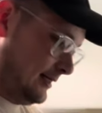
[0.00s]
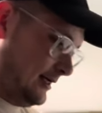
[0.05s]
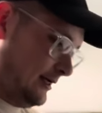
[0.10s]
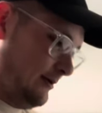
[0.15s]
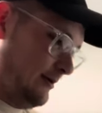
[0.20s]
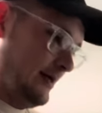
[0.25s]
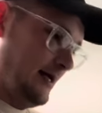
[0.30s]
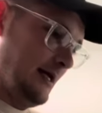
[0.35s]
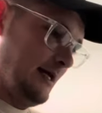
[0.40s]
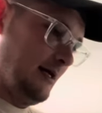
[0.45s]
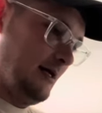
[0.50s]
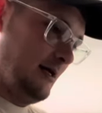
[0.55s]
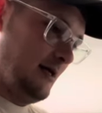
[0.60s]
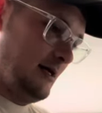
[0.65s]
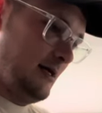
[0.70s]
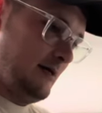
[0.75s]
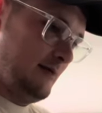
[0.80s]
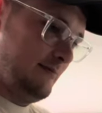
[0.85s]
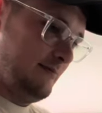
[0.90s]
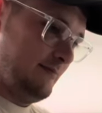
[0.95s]
We then
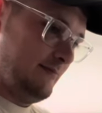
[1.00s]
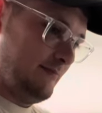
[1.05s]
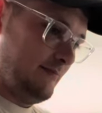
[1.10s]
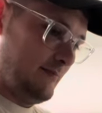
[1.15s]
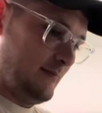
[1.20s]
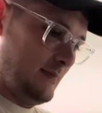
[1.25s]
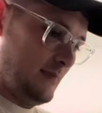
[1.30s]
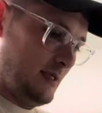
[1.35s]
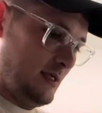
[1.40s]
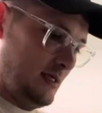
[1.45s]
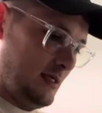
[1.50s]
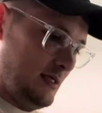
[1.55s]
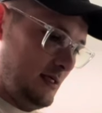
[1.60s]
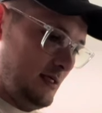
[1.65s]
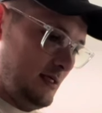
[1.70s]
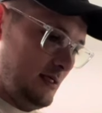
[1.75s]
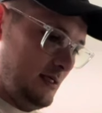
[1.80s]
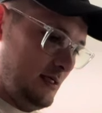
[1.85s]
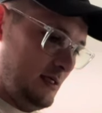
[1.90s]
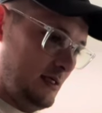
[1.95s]
got
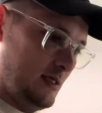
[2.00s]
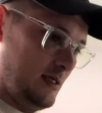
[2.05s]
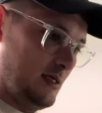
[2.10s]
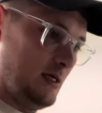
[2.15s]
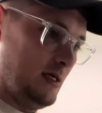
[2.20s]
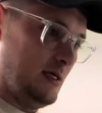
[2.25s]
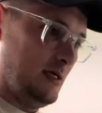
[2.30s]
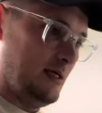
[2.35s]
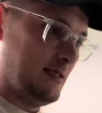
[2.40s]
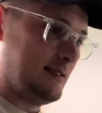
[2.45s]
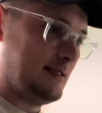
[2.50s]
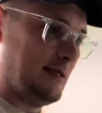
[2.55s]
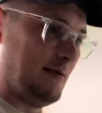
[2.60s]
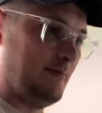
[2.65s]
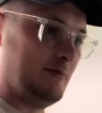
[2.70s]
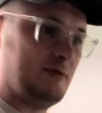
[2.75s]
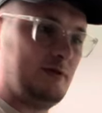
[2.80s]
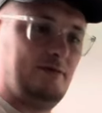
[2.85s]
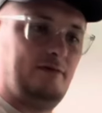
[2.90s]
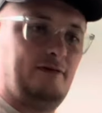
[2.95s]
a
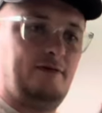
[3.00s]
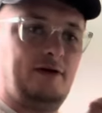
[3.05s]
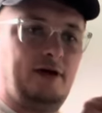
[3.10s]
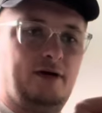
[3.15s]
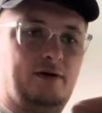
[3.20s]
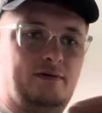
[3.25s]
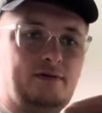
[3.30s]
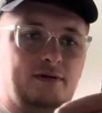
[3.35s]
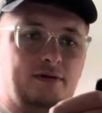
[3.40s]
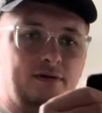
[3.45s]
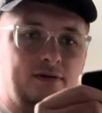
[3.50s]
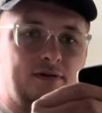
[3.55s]
Samsung phone.